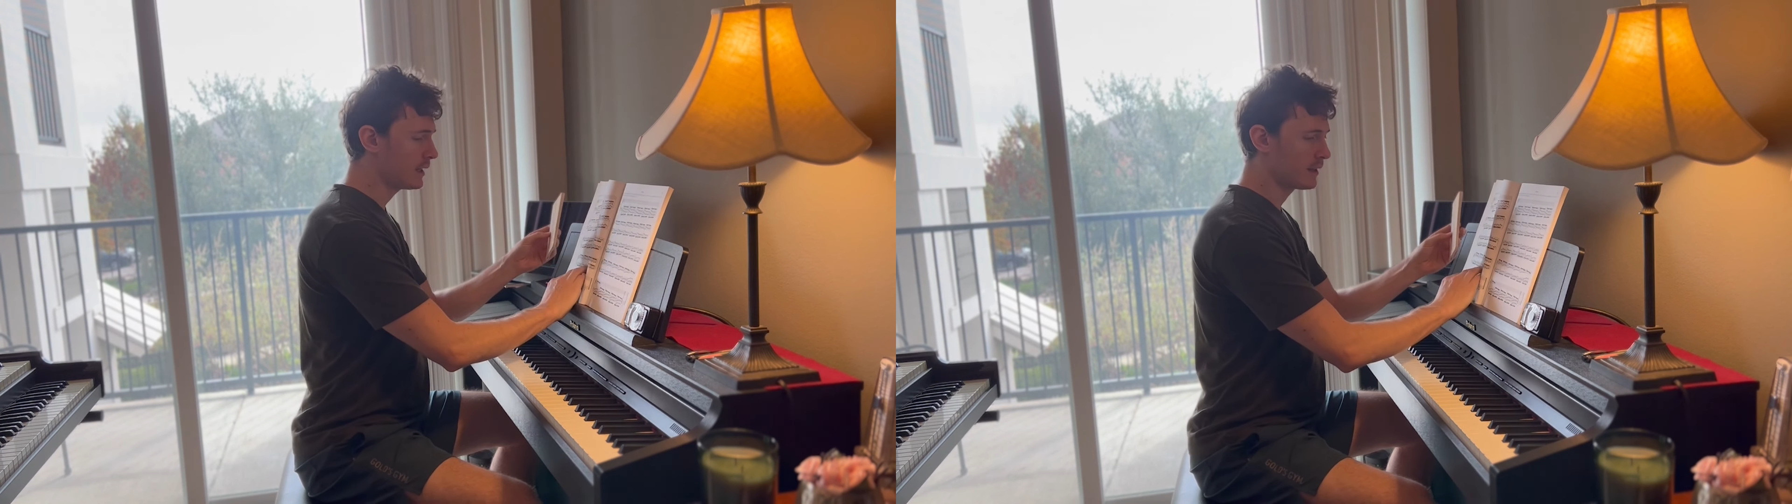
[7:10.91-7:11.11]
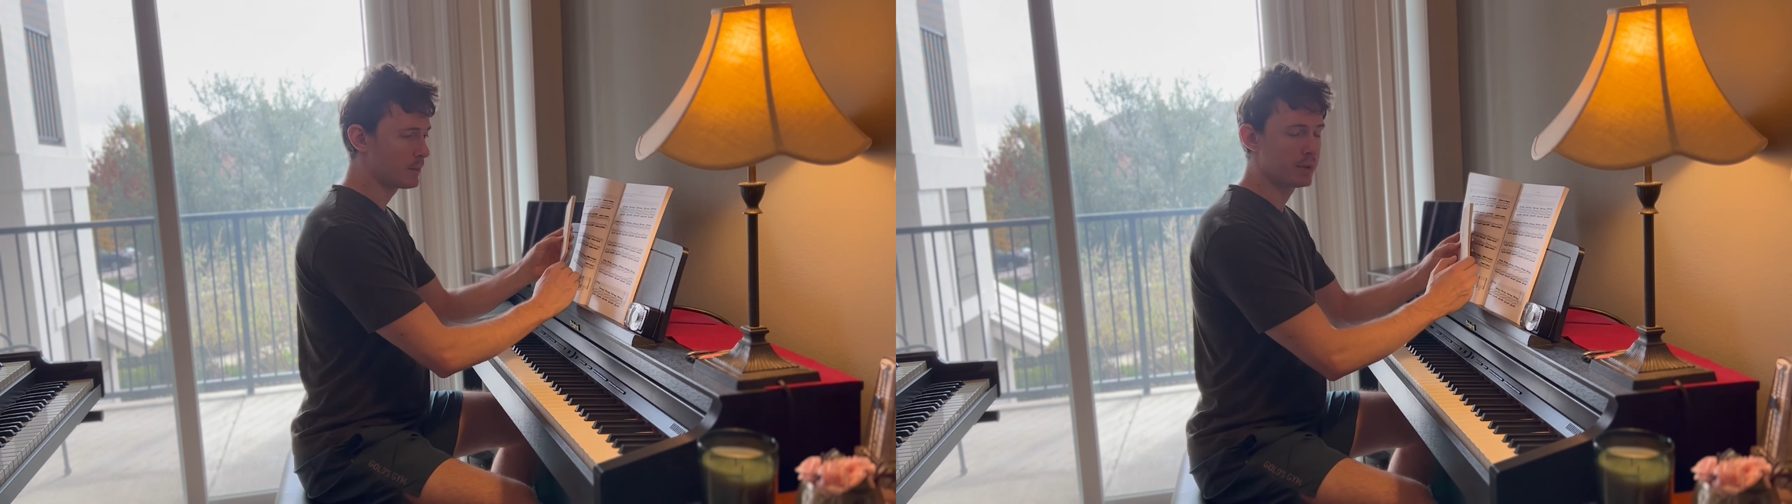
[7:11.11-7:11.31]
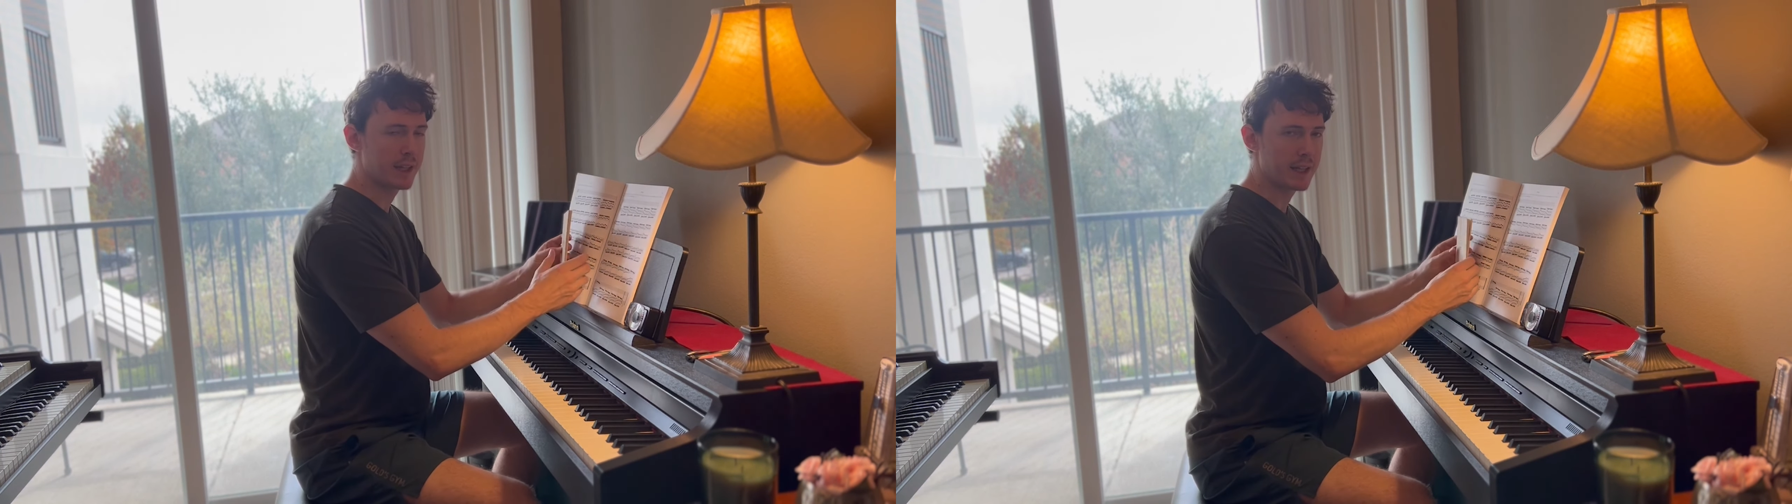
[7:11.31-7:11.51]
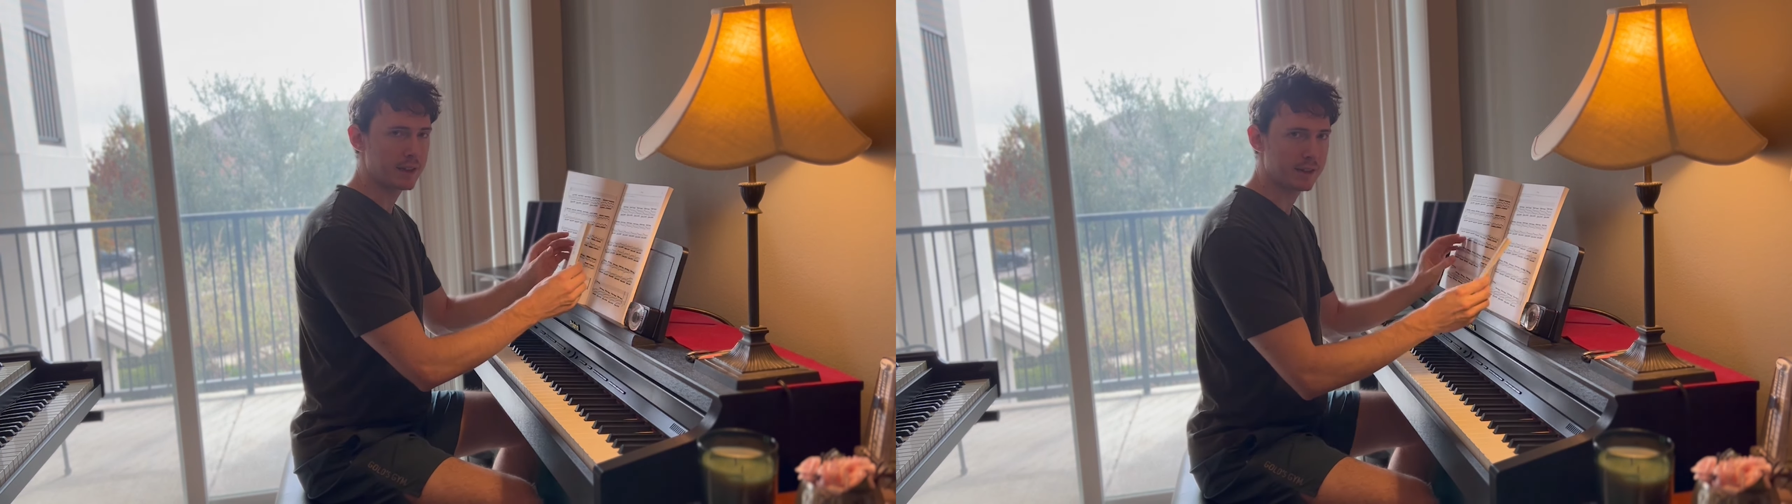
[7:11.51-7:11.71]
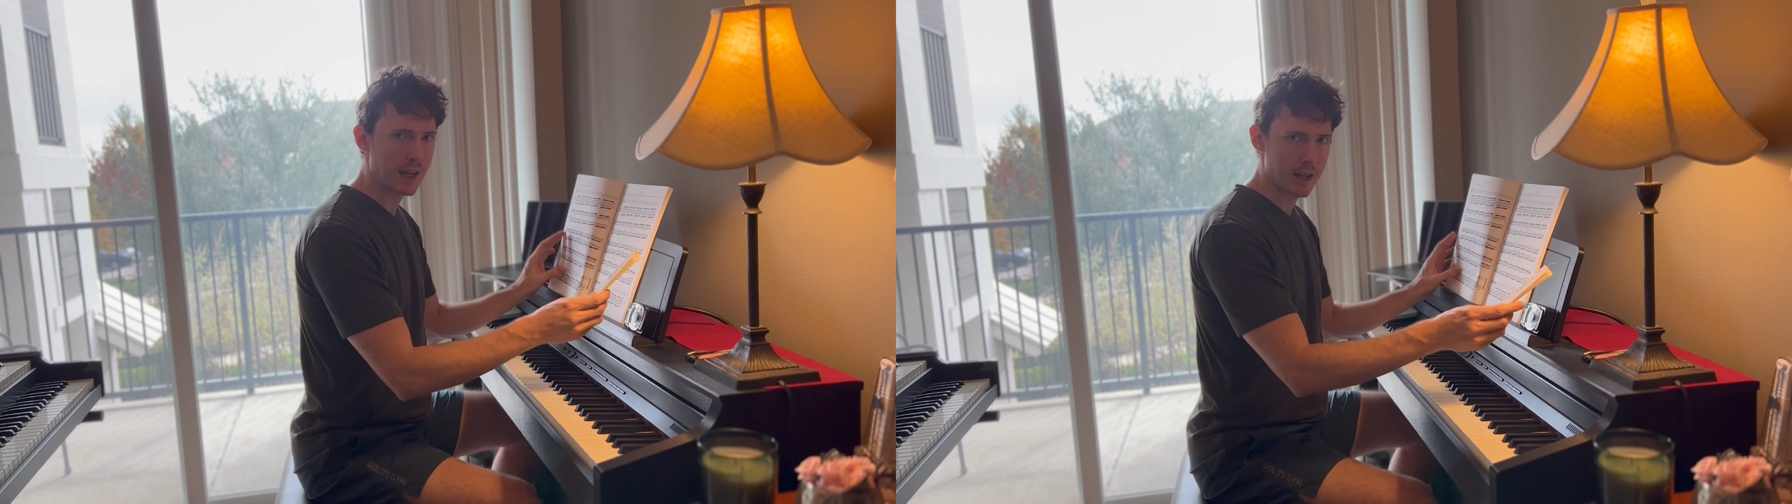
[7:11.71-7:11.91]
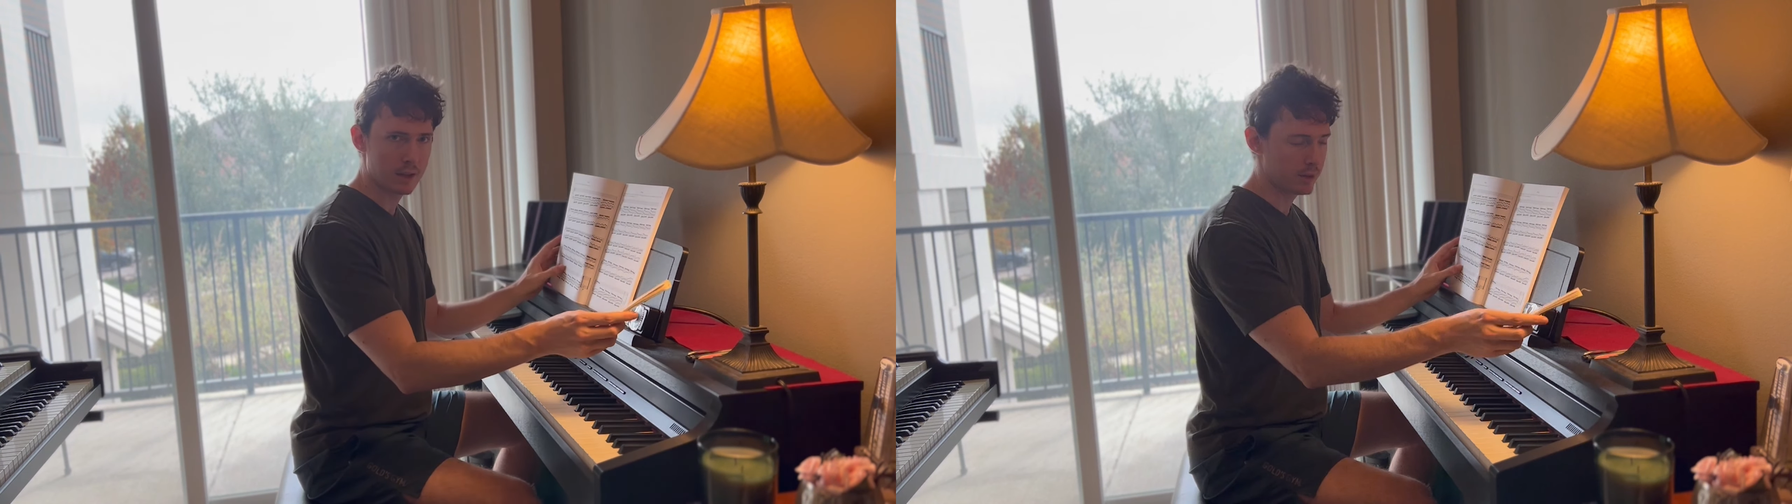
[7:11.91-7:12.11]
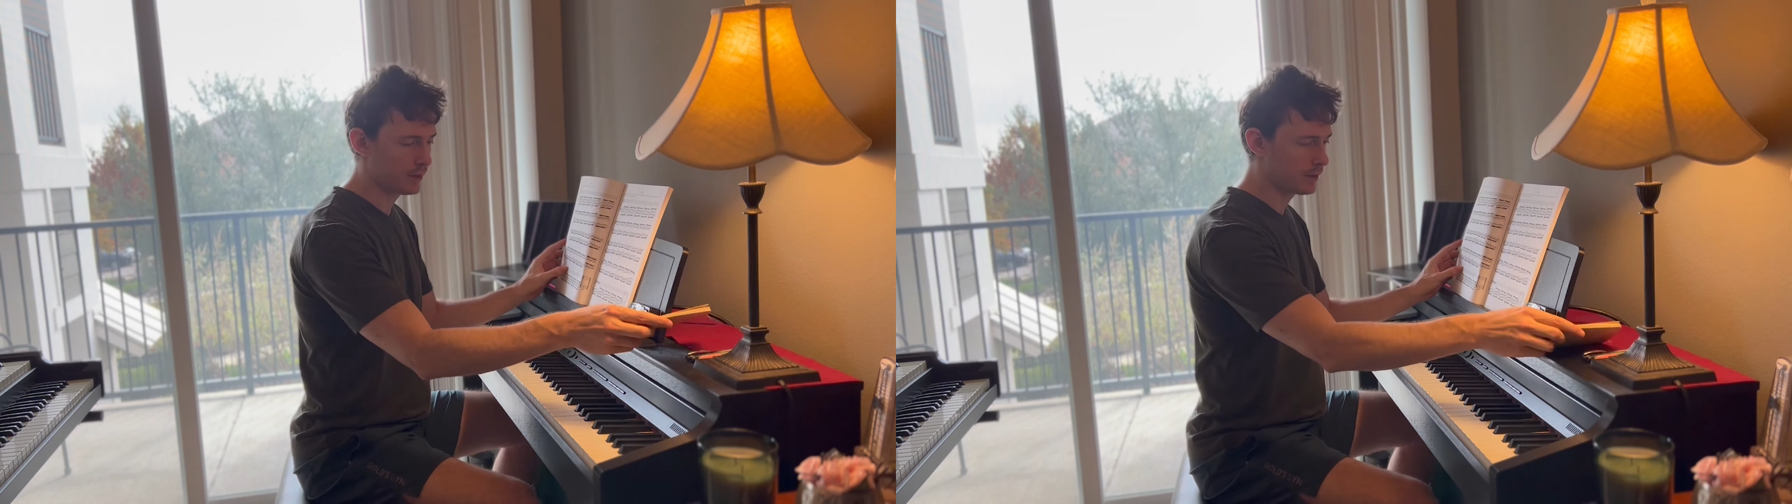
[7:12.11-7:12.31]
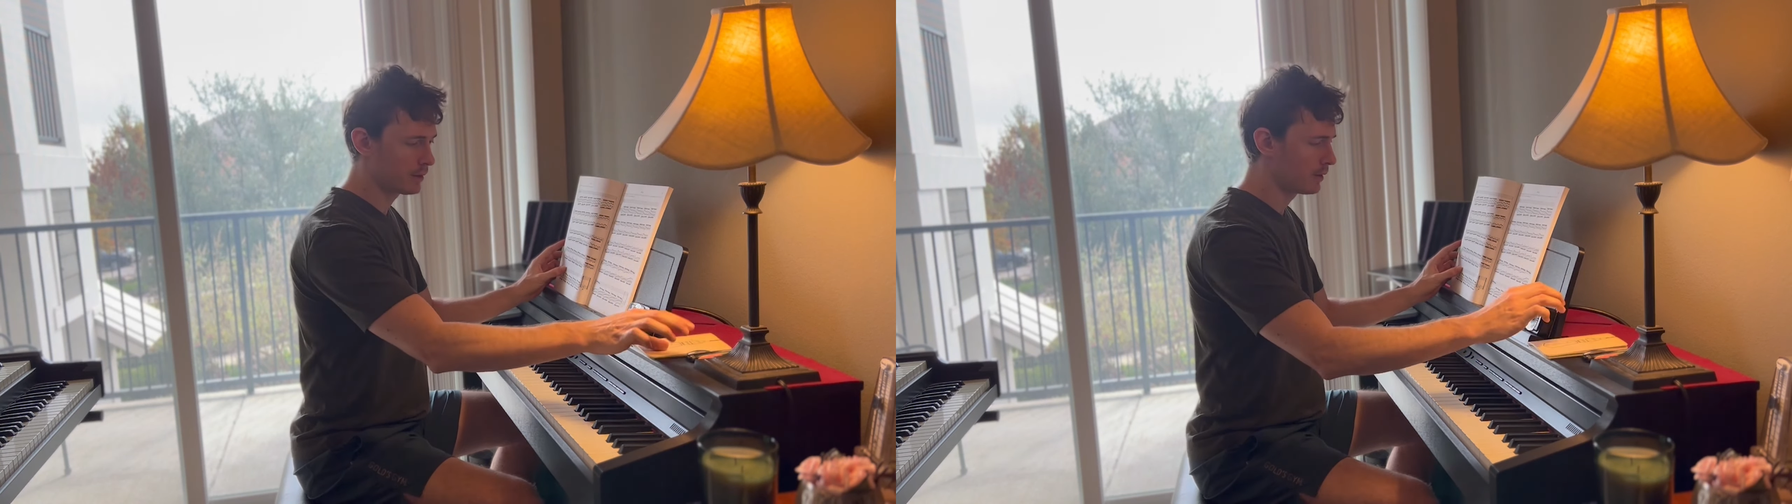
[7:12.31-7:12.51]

than playing scales.